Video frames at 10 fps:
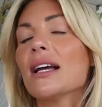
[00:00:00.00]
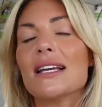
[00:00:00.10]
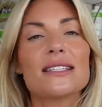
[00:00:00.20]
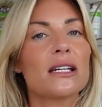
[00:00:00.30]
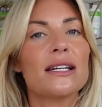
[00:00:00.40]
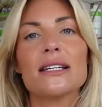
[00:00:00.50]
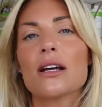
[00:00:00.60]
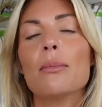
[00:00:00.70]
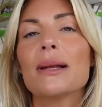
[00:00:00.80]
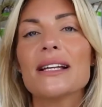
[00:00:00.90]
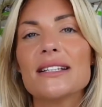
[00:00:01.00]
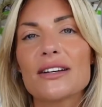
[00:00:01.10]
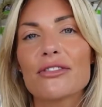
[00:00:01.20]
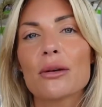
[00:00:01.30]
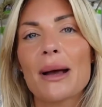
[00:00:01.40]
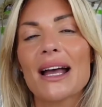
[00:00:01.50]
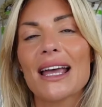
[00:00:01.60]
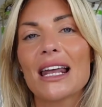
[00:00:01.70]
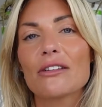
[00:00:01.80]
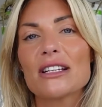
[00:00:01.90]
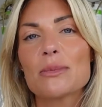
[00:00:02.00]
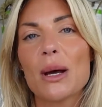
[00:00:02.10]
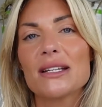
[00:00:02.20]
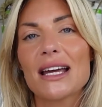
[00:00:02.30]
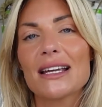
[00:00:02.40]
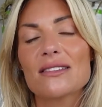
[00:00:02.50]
is going to need a completely different amount of calories per day.